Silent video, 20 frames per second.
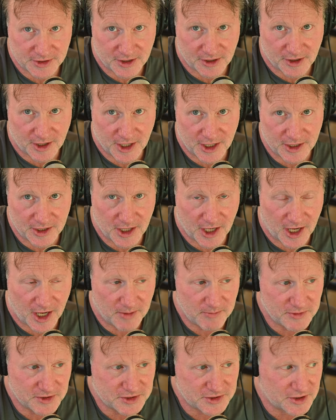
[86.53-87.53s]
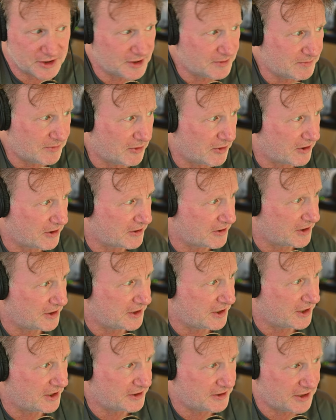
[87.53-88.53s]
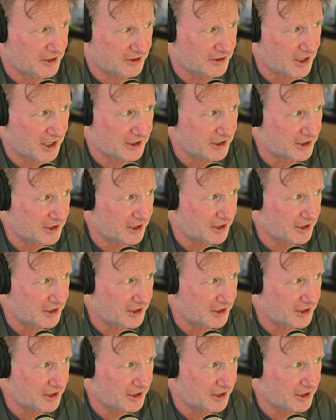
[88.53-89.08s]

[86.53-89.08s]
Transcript: All right, it's going to bore. No.